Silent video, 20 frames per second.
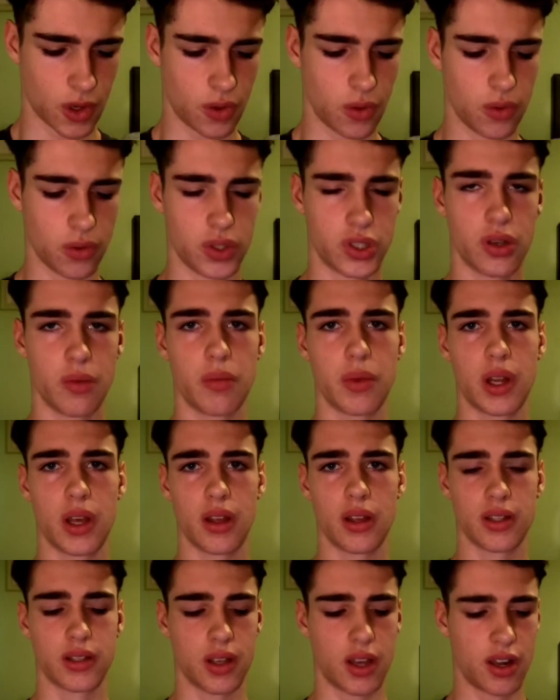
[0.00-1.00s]
Oh, someone
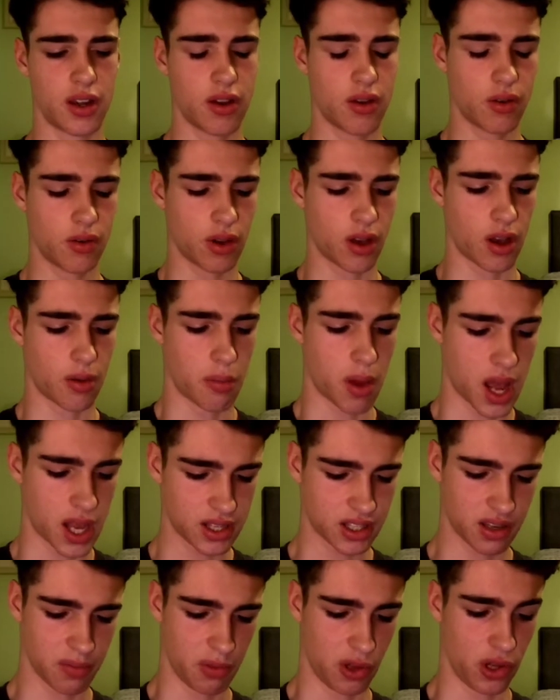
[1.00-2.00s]
else I know got a
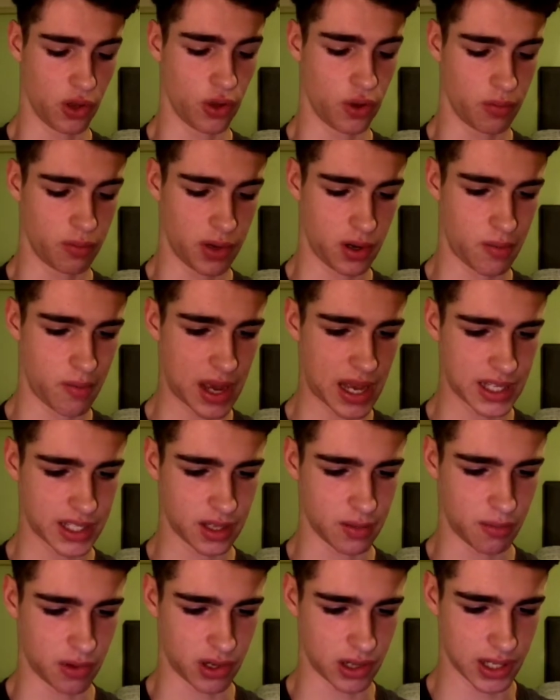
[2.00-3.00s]
basketball hoop and a
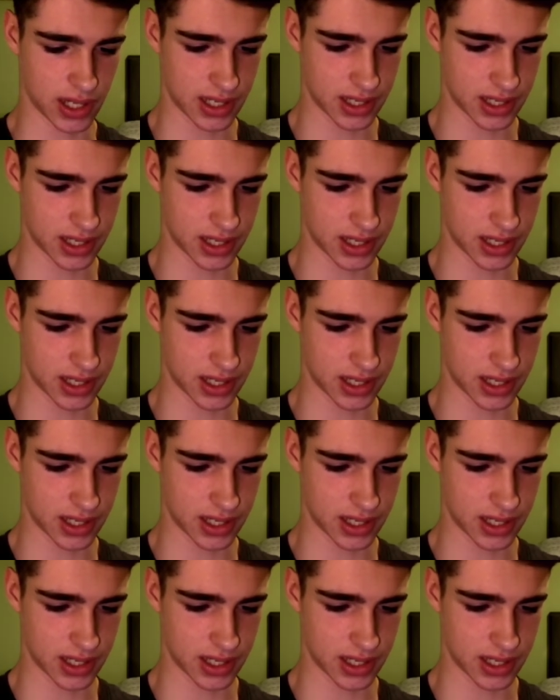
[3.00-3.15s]
basketball.